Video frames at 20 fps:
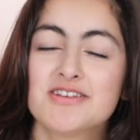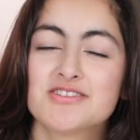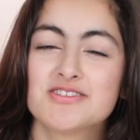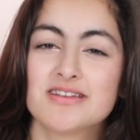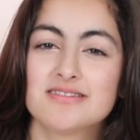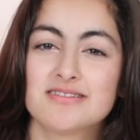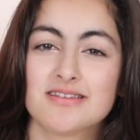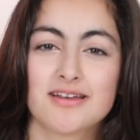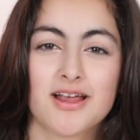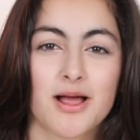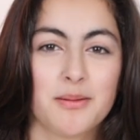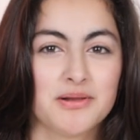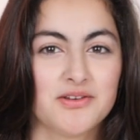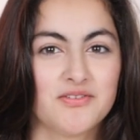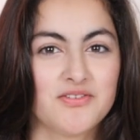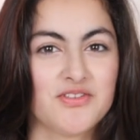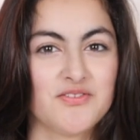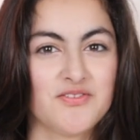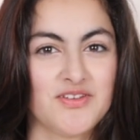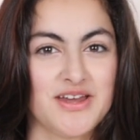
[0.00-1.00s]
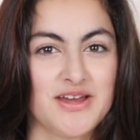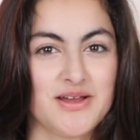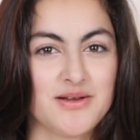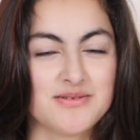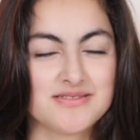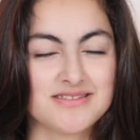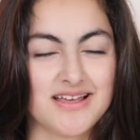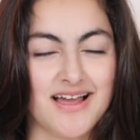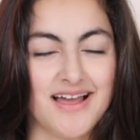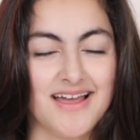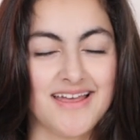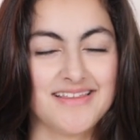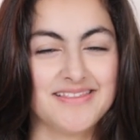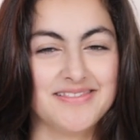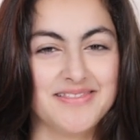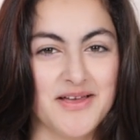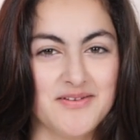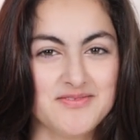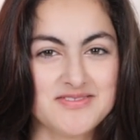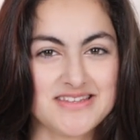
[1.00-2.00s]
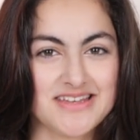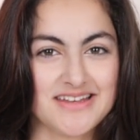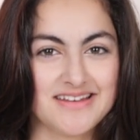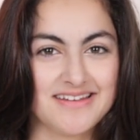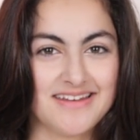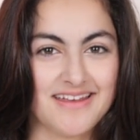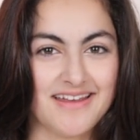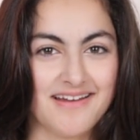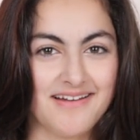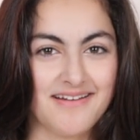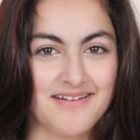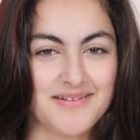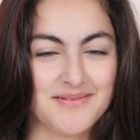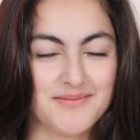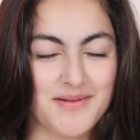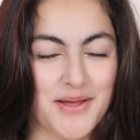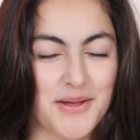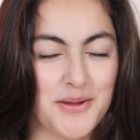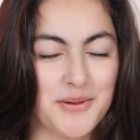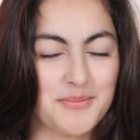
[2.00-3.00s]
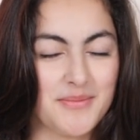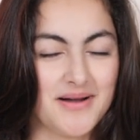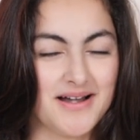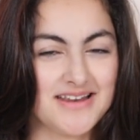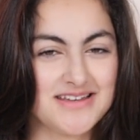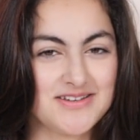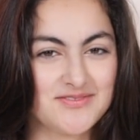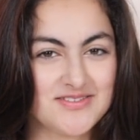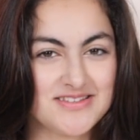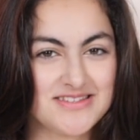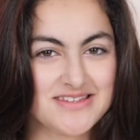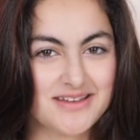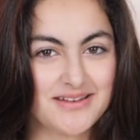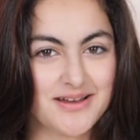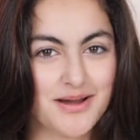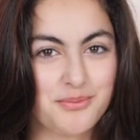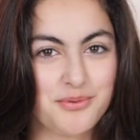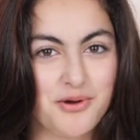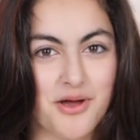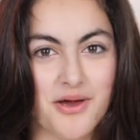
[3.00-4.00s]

mentioned in a couple of the videos I love skincare. I have 9 different skincare